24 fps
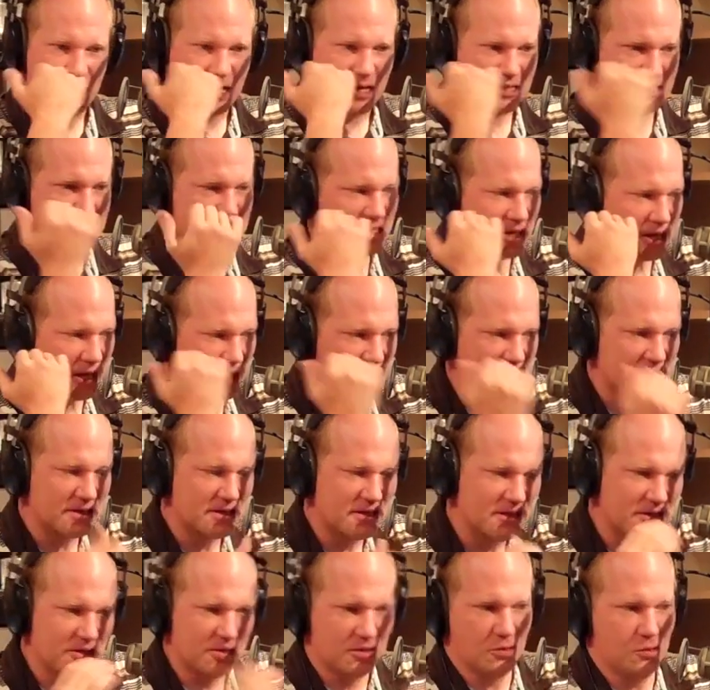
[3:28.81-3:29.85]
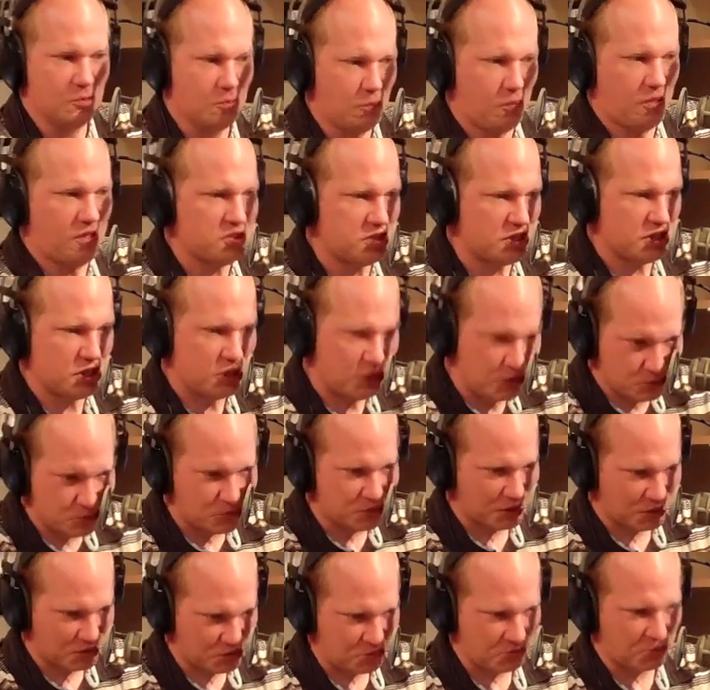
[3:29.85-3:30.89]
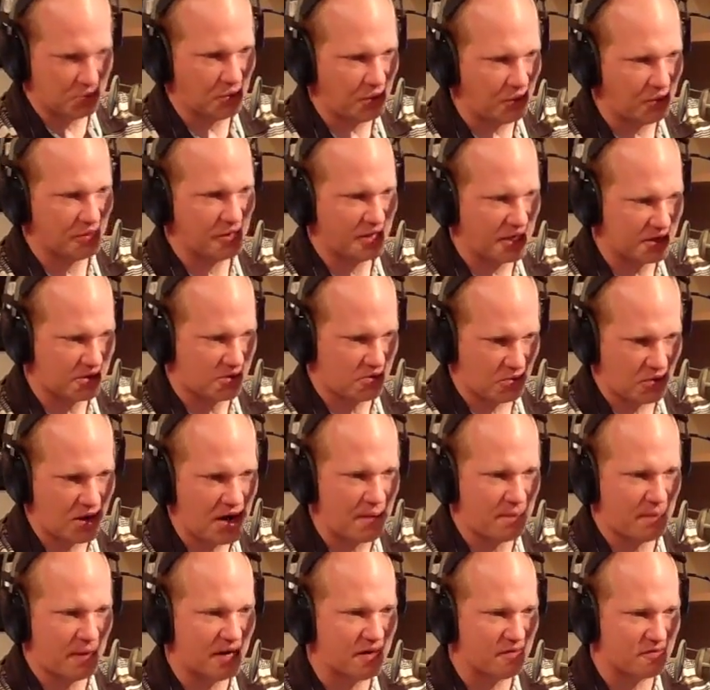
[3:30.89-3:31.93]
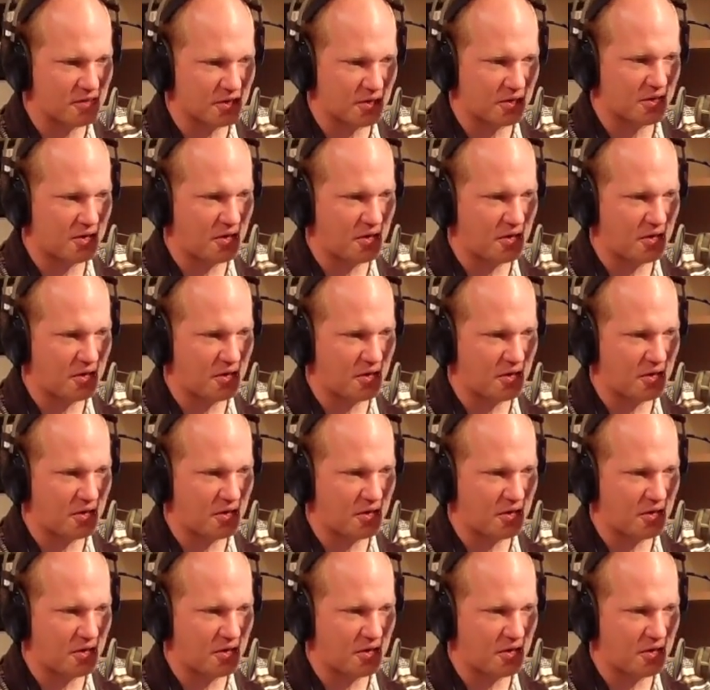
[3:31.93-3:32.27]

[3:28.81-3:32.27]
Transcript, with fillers: and say, "Was it you that threw all that crap out of your